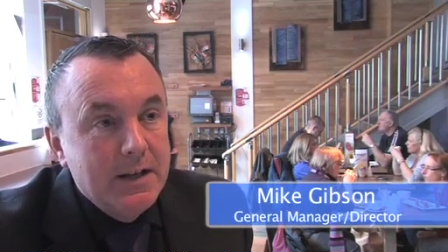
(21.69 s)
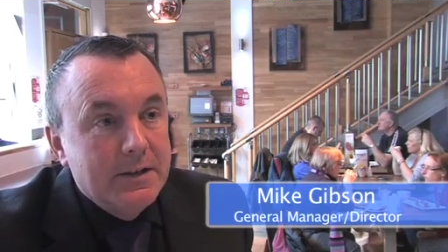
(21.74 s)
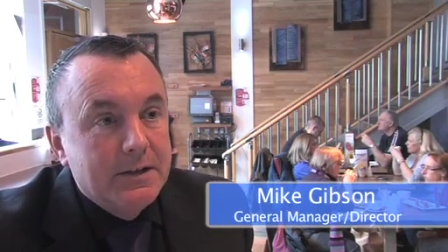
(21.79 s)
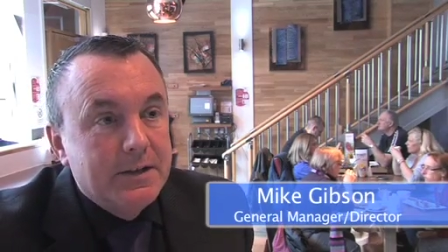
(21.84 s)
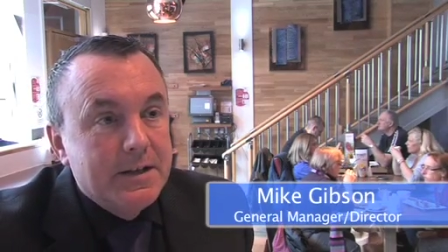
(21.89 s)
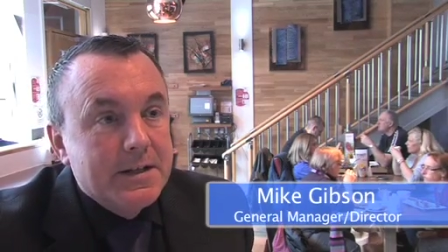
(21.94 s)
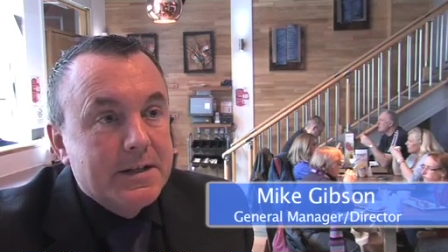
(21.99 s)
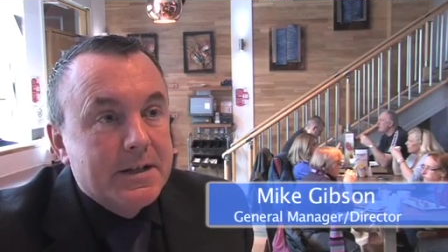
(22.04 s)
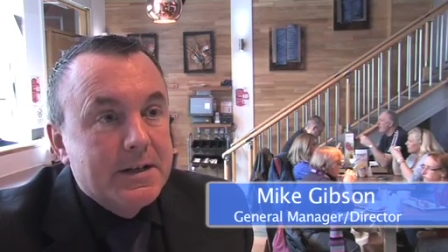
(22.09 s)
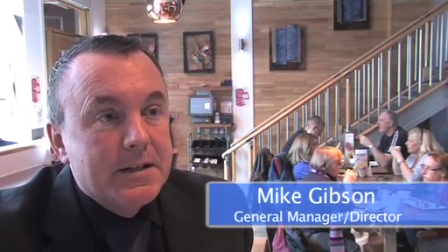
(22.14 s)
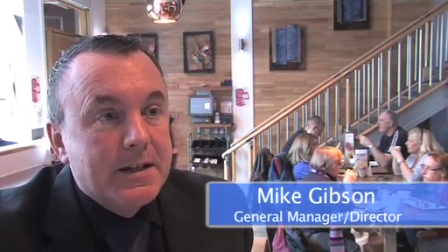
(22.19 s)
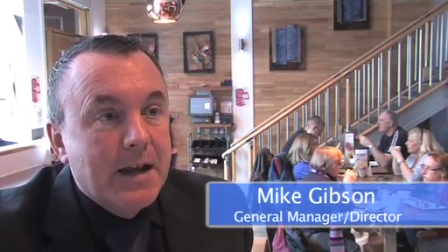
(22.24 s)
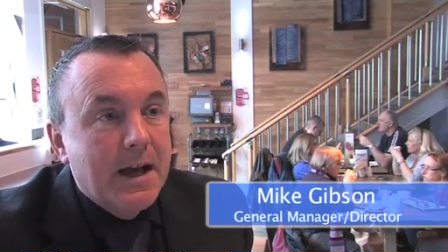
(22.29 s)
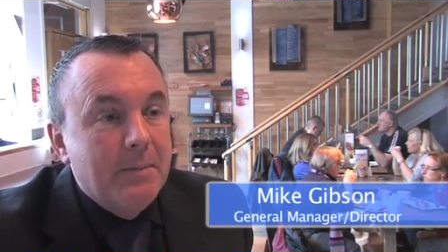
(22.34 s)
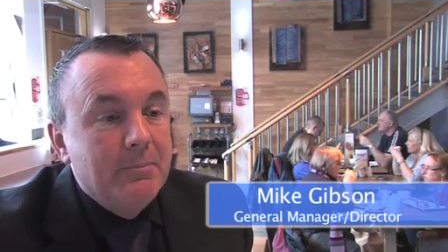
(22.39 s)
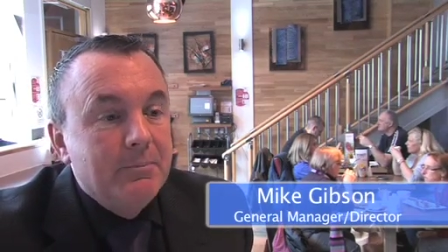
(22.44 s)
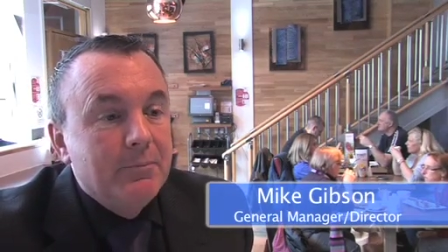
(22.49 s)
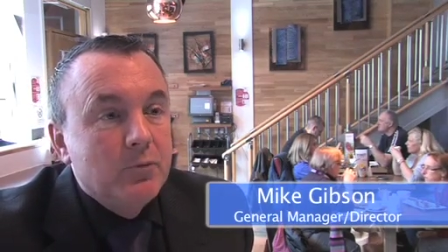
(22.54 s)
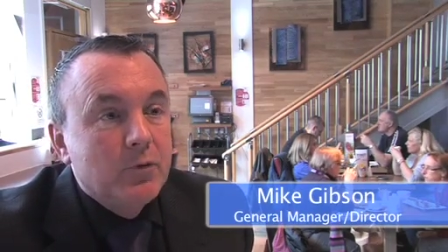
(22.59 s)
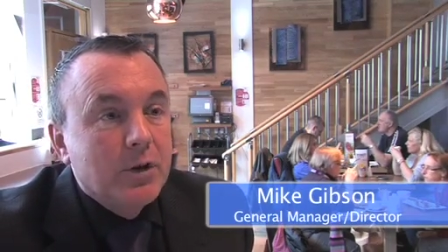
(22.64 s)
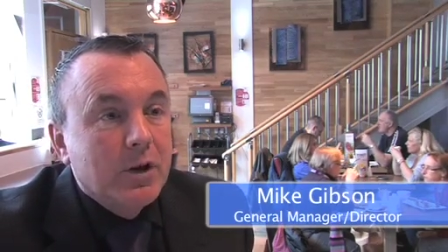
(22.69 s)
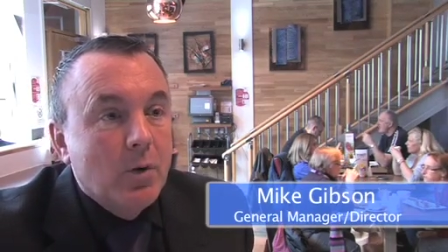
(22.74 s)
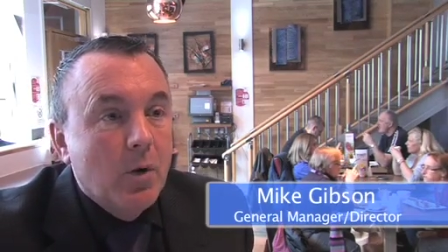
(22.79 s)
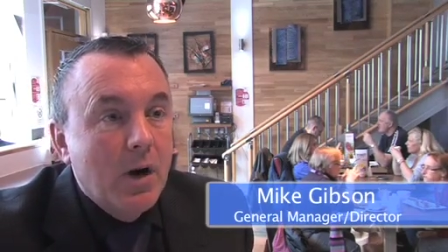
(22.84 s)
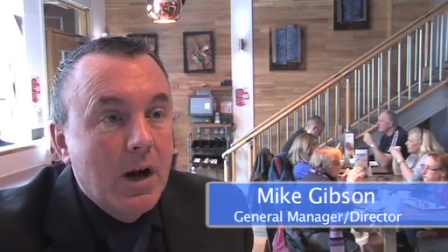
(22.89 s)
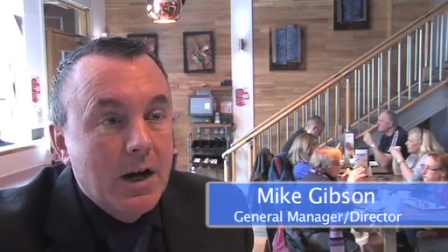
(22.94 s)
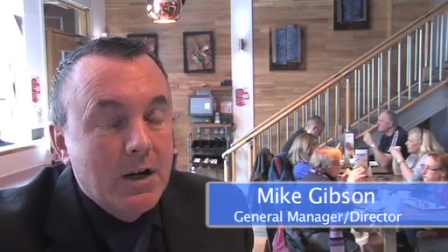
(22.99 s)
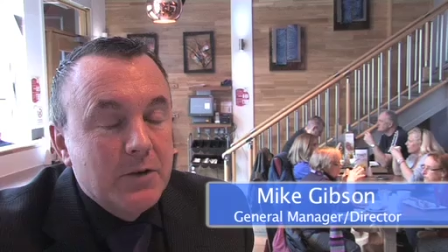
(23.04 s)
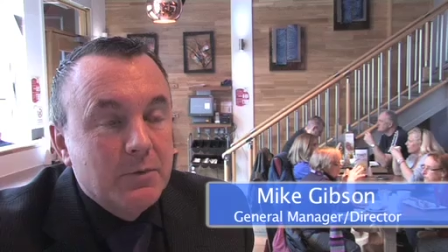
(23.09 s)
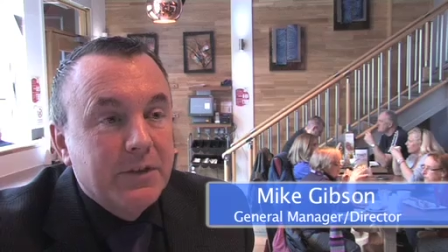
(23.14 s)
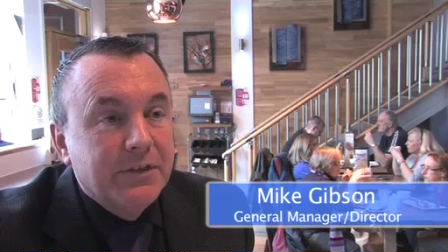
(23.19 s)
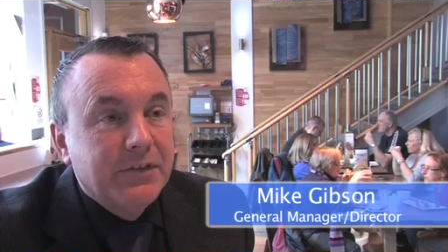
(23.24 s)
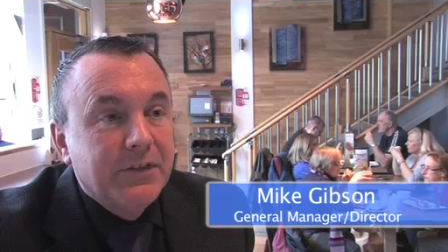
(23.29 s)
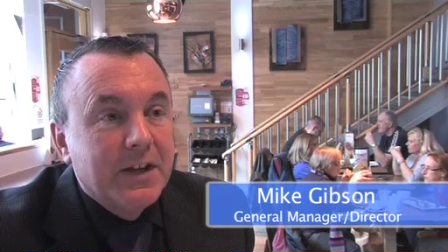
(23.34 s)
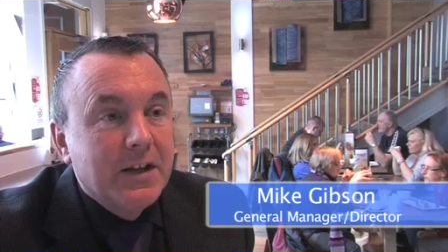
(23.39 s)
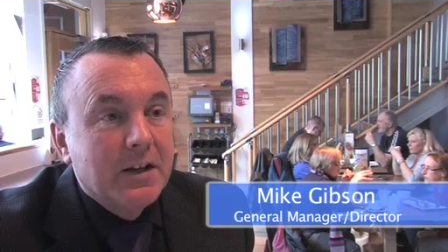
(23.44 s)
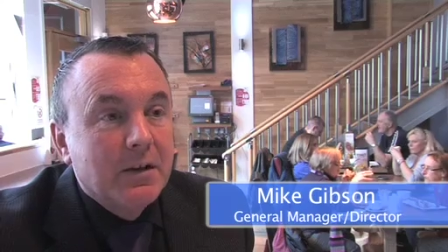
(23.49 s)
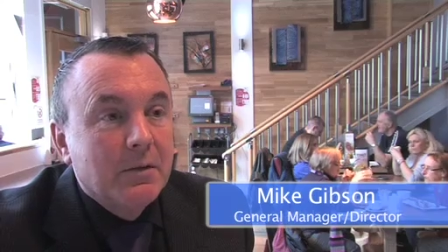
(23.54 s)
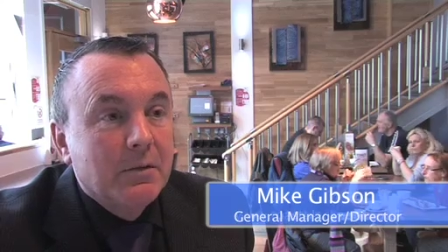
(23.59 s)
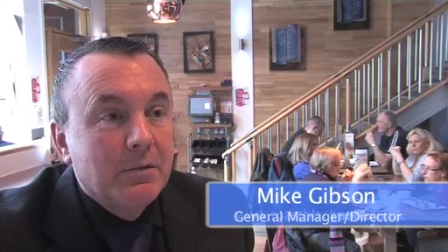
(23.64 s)
This is um, required, we
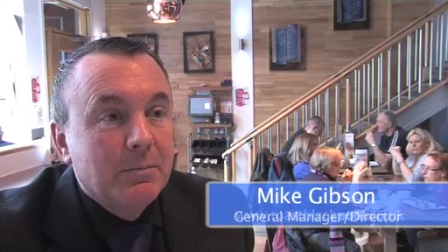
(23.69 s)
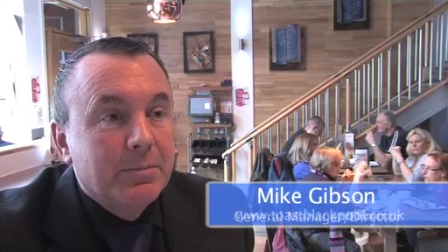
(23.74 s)
feel,